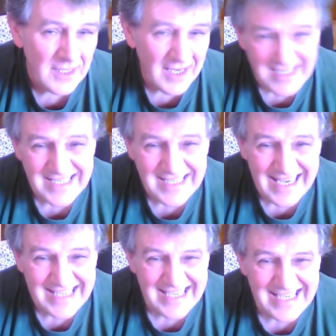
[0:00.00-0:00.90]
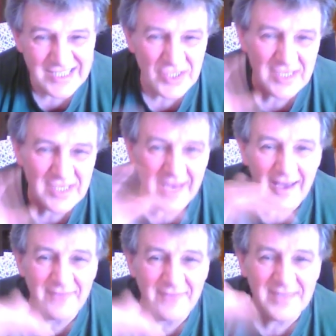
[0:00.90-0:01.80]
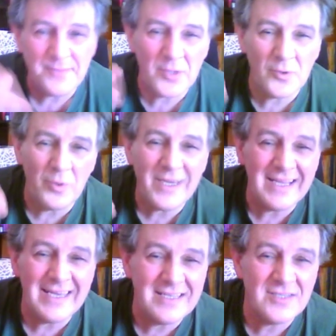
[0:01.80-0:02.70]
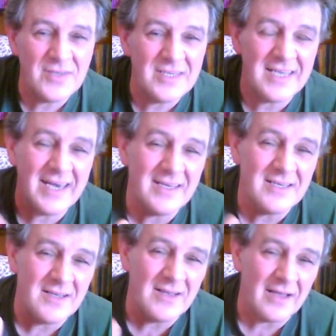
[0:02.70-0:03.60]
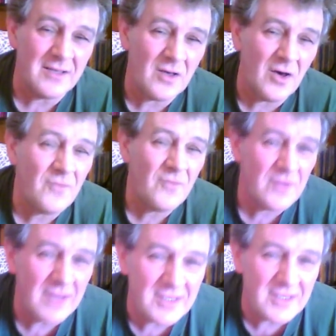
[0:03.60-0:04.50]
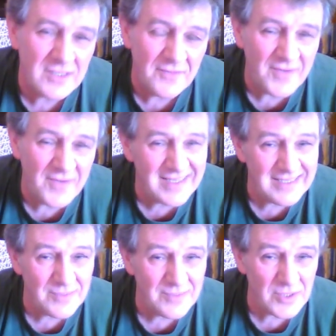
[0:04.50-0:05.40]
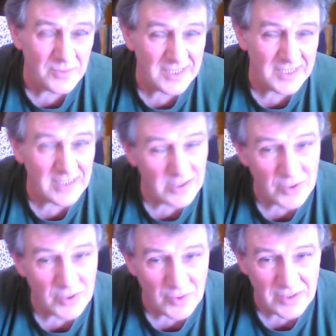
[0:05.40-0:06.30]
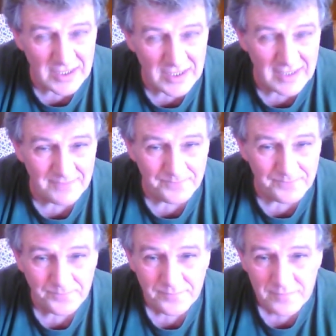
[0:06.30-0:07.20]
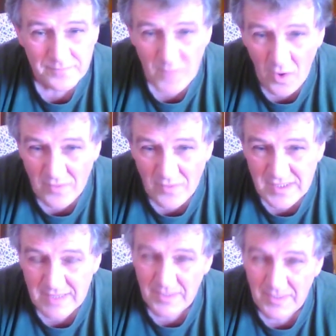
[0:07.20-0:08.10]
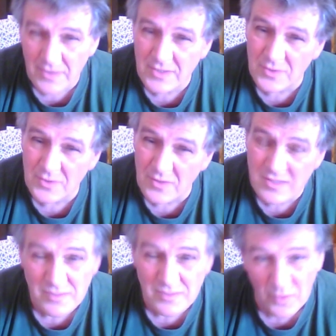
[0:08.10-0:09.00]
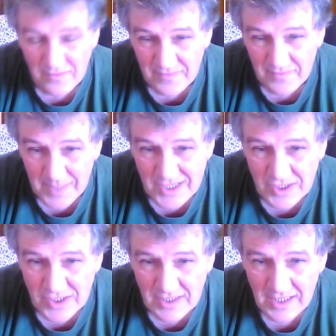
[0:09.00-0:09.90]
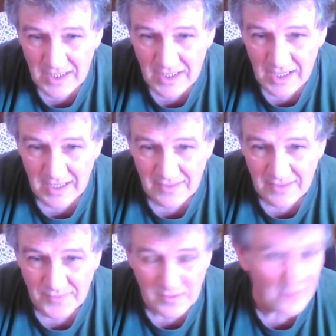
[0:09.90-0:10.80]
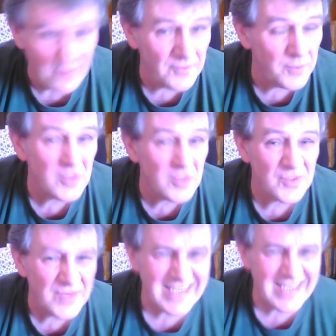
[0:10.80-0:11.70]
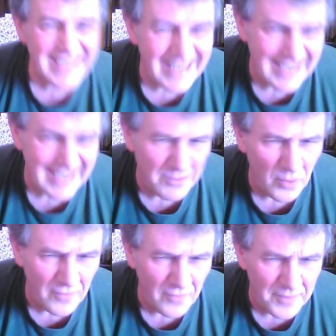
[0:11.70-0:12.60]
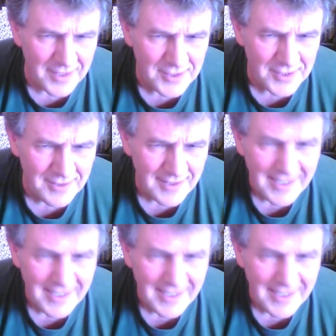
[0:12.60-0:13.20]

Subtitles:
As I say, it's just I dipped quickly into these areas and covered actually a very deep subject in a short time. Obviously, in my other talks, there's more information, and if you come for personal reading, then you get more information